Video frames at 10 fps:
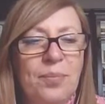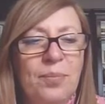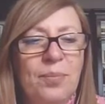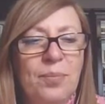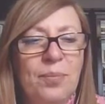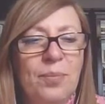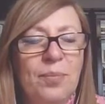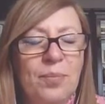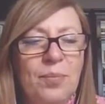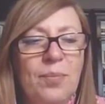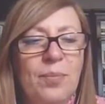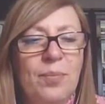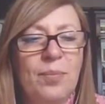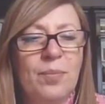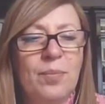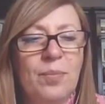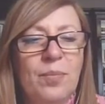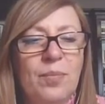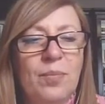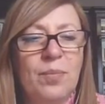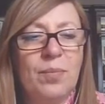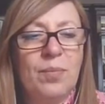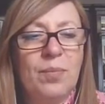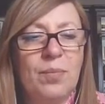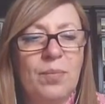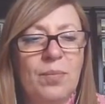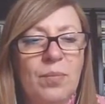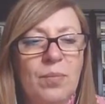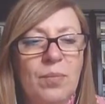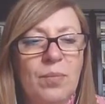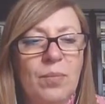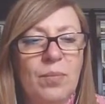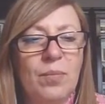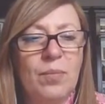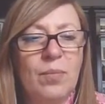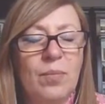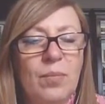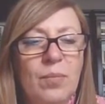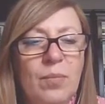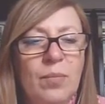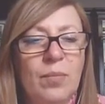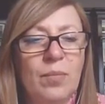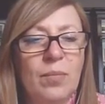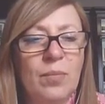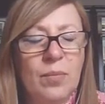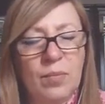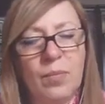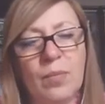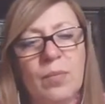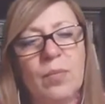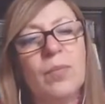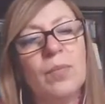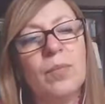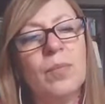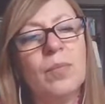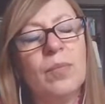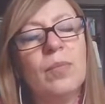[no speech]